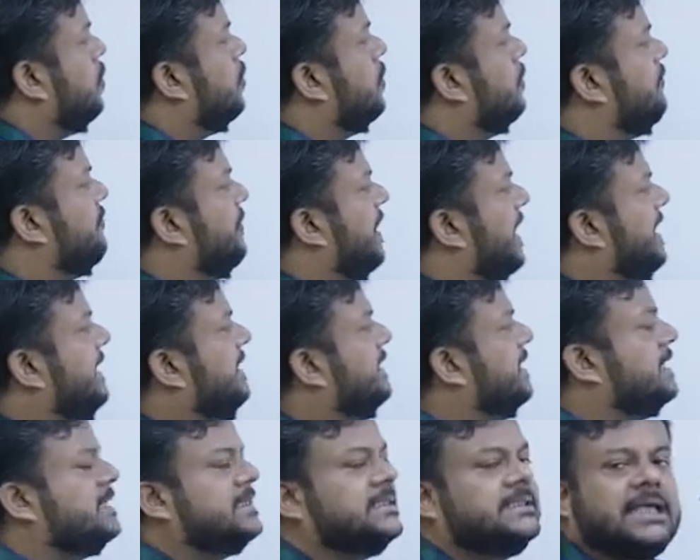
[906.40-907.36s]
to find
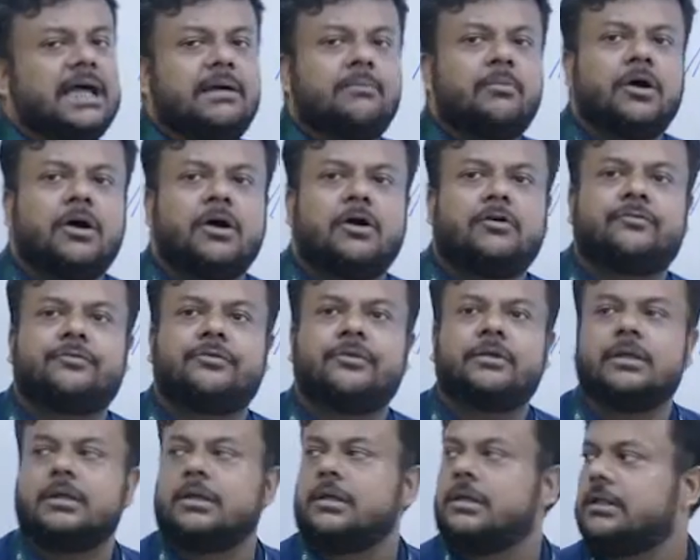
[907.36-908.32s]
the sum
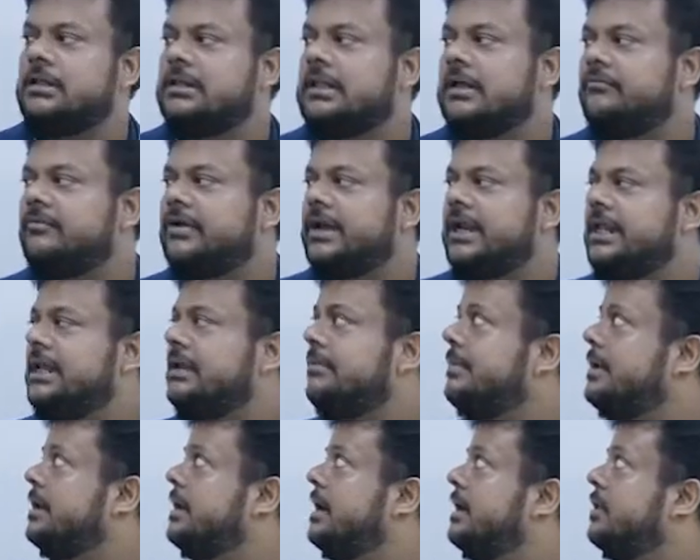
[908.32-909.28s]
of the
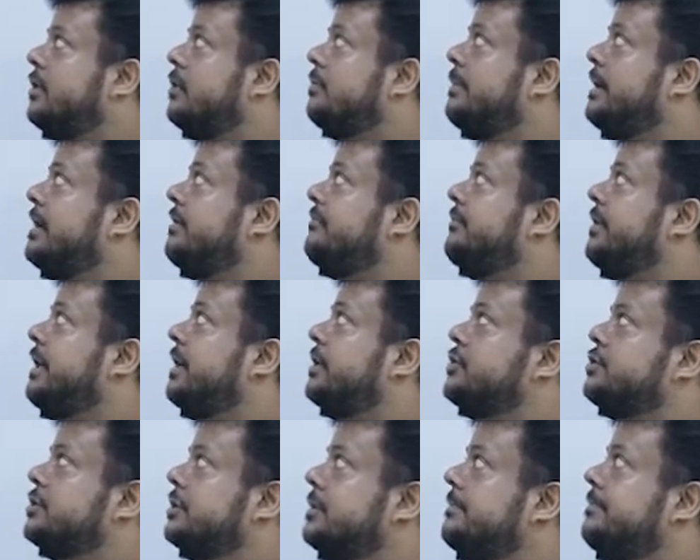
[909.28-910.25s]
variable argument
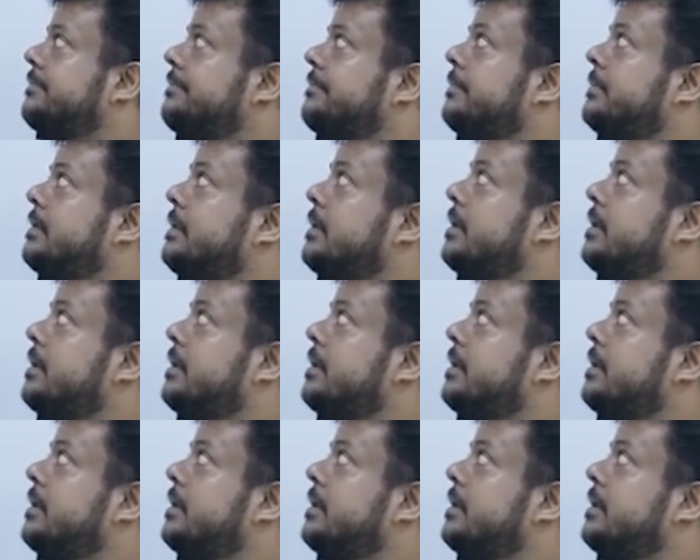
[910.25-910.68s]
function,